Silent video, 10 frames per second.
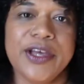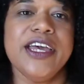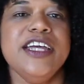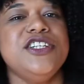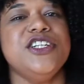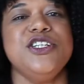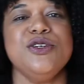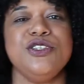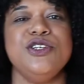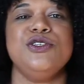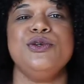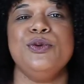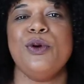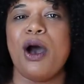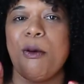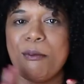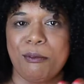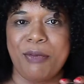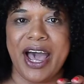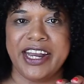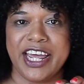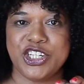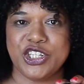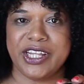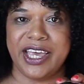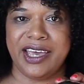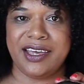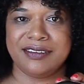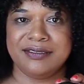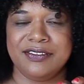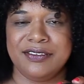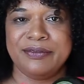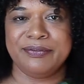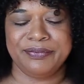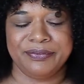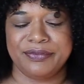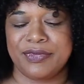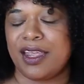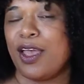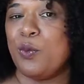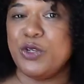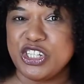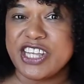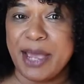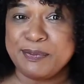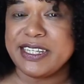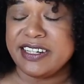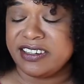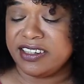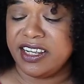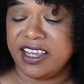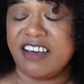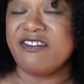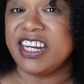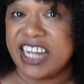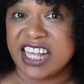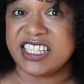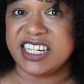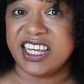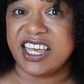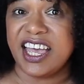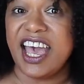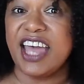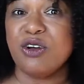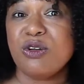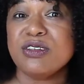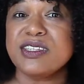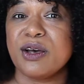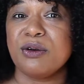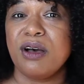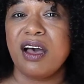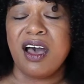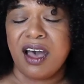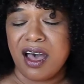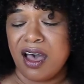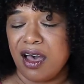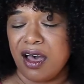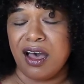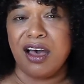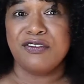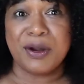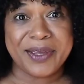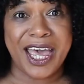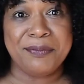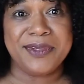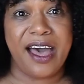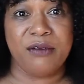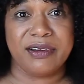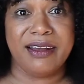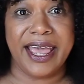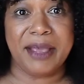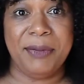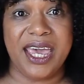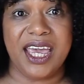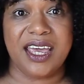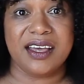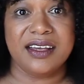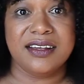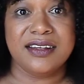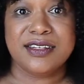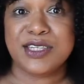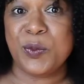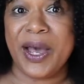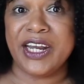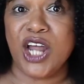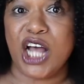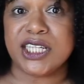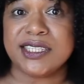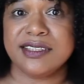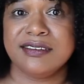introduce you to My Natural Hair, which is absolutely fantastic, and also from Cape Town, like me. So why not?